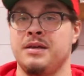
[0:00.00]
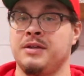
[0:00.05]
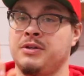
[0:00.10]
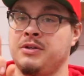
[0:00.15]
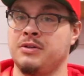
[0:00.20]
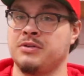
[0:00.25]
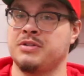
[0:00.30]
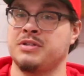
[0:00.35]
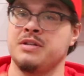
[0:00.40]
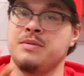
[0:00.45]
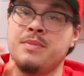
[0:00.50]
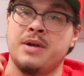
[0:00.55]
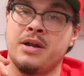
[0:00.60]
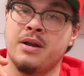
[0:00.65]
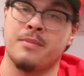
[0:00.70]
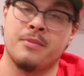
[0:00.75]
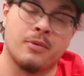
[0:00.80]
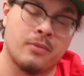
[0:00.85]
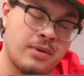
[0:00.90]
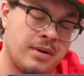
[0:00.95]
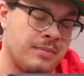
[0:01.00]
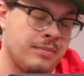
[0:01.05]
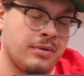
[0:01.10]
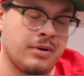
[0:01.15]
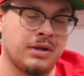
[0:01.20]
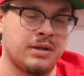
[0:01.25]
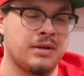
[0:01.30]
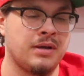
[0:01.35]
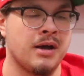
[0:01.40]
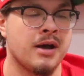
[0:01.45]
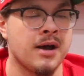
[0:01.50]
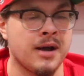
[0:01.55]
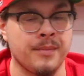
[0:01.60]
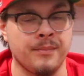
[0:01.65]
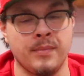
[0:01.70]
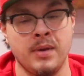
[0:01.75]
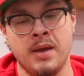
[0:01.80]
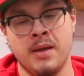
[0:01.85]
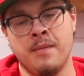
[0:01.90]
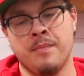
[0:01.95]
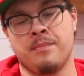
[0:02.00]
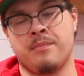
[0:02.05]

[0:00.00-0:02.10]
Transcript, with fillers: you'll see my number one book. Um,